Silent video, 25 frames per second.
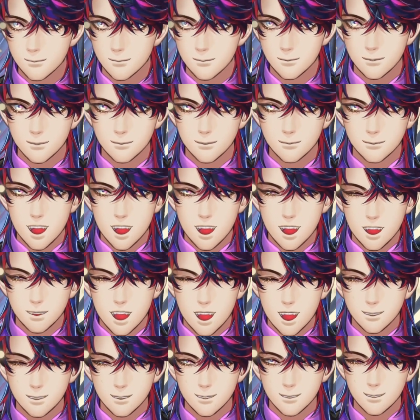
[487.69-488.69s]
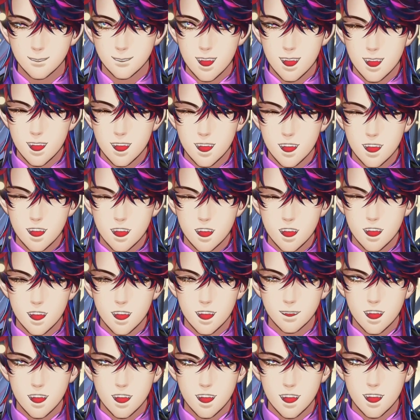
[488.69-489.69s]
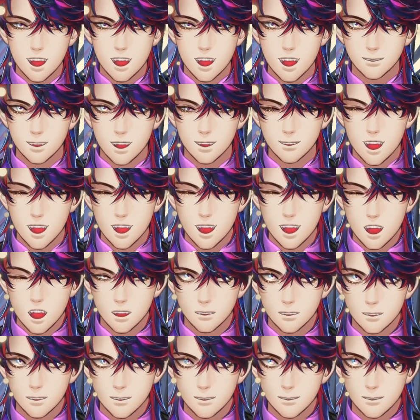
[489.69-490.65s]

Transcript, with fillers: Those punks, they have some nerve coming back to for more.